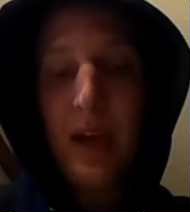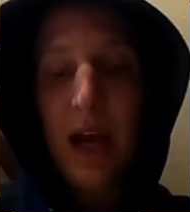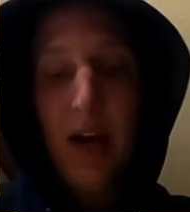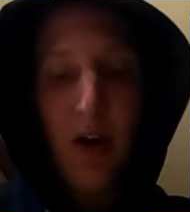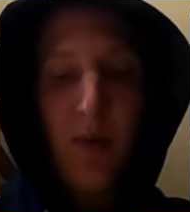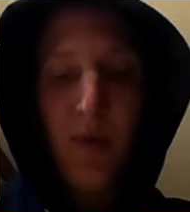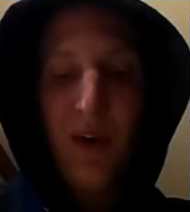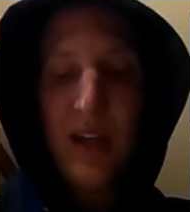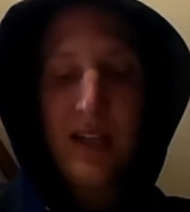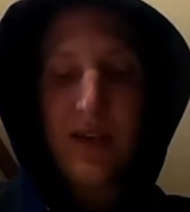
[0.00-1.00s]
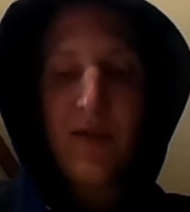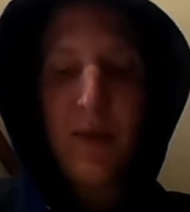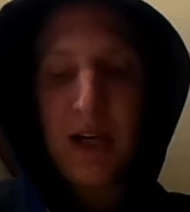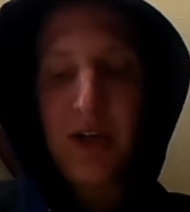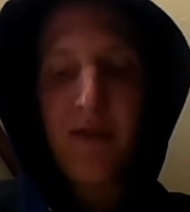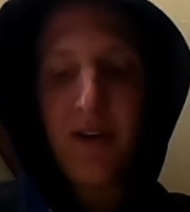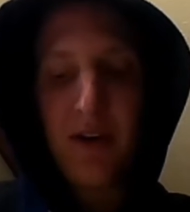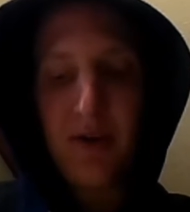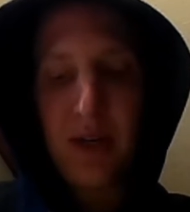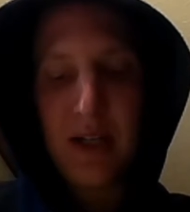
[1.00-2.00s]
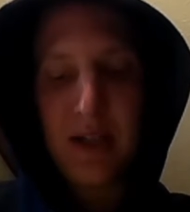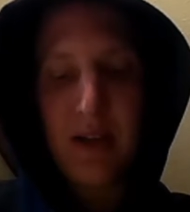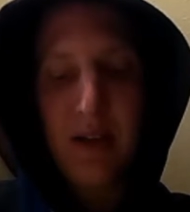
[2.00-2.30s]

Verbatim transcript: I hope you find this information of your interest